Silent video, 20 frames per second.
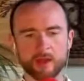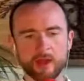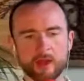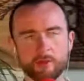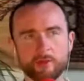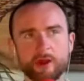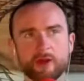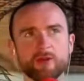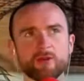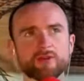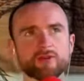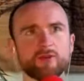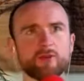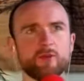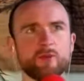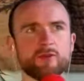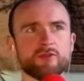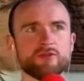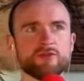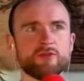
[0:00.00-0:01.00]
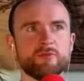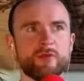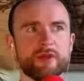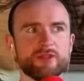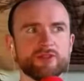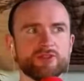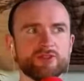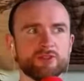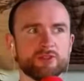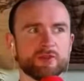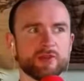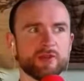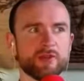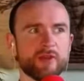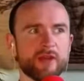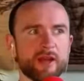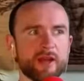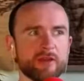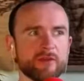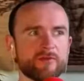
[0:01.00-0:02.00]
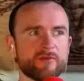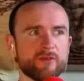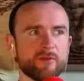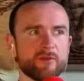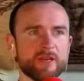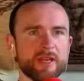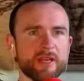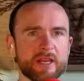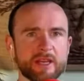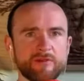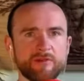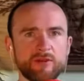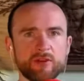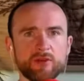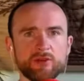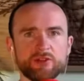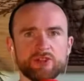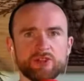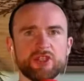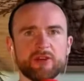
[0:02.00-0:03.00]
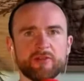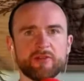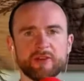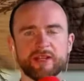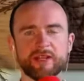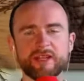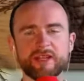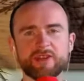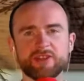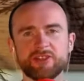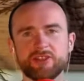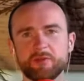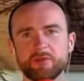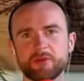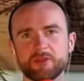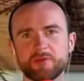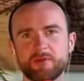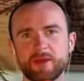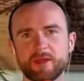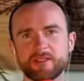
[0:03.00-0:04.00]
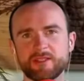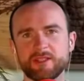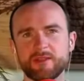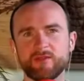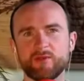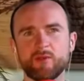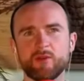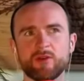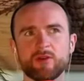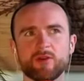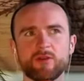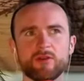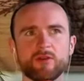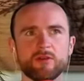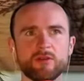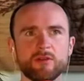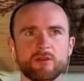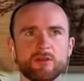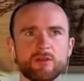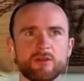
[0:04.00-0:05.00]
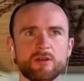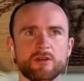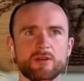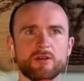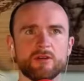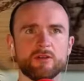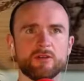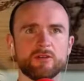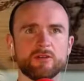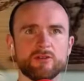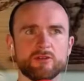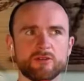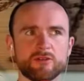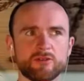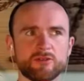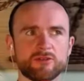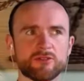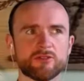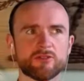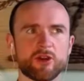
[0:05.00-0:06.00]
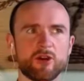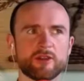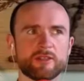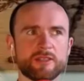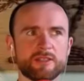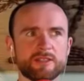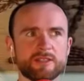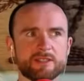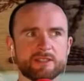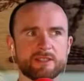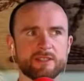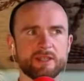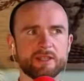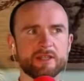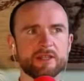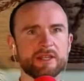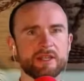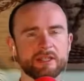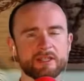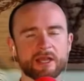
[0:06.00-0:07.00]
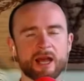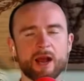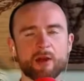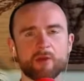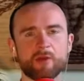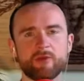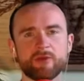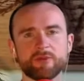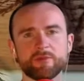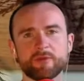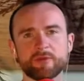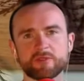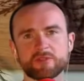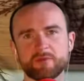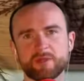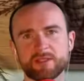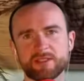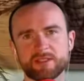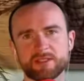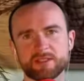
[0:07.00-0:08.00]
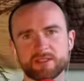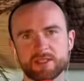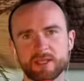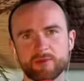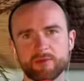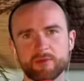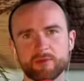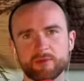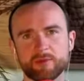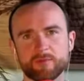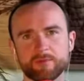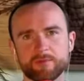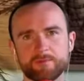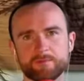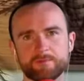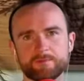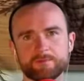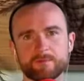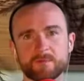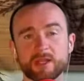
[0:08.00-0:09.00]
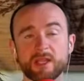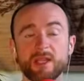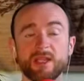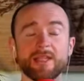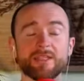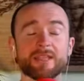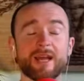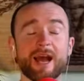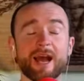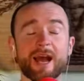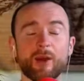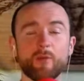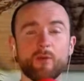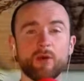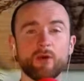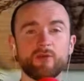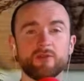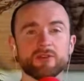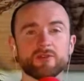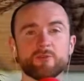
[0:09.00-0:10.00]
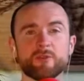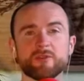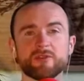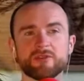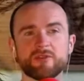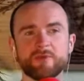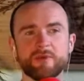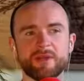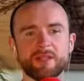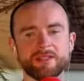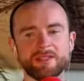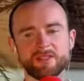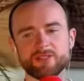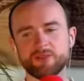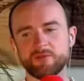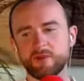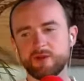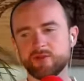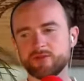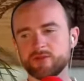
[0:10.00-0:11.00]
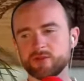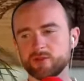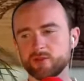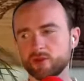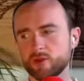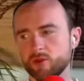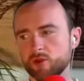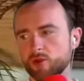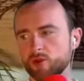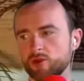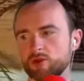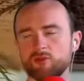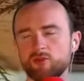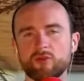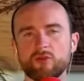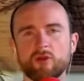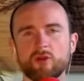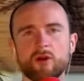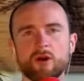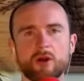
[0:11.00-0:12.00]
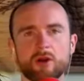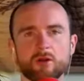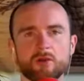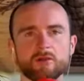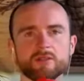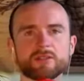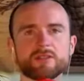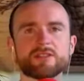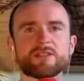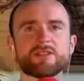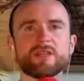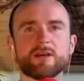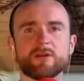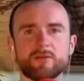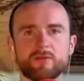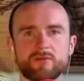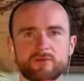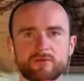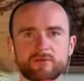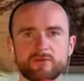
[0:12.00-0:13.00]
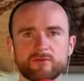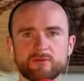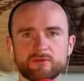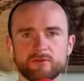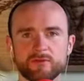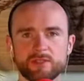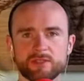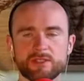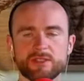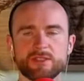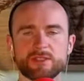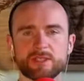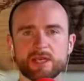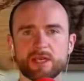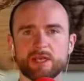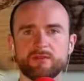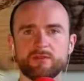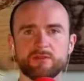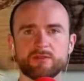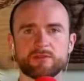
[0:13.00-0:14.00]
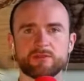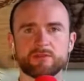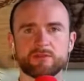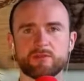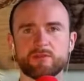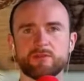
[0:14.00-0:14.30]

But I also want to make sure that from an evolutionary leadership perspective, we're all starting to see that it's our responsibility to step up. It is our responsibility to be able to grow our own self that's inside of us,